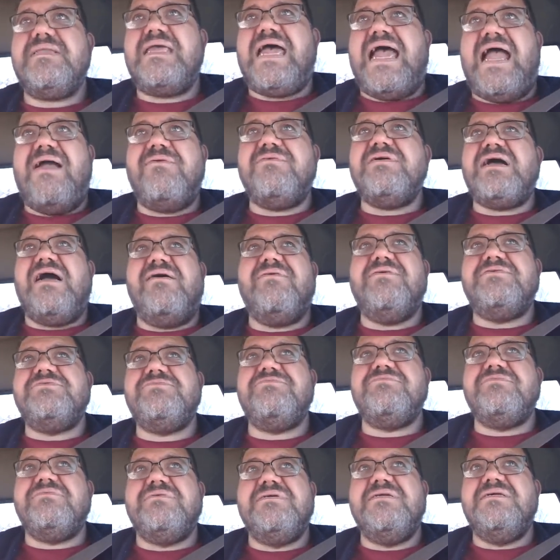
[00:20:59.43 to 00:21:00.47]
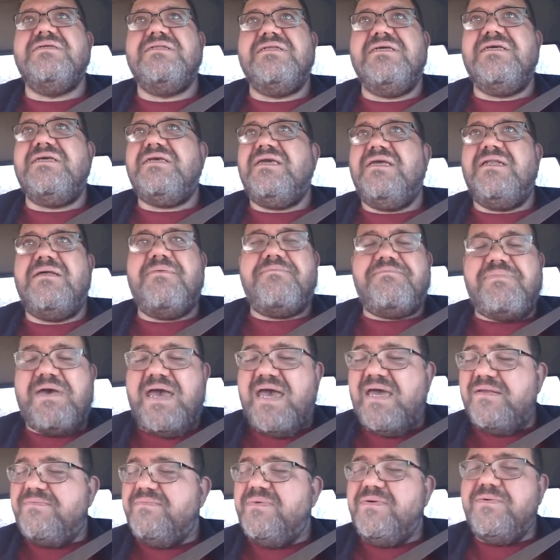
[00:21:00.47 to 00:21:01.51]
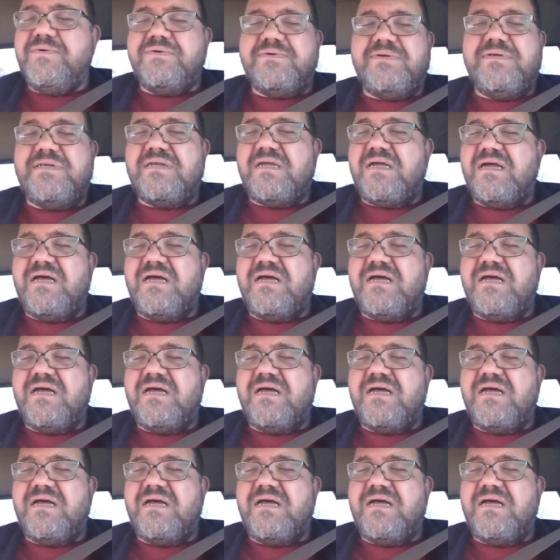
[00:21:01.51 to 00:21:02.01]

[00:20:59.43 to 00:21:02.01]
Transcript: I was really in a bad mood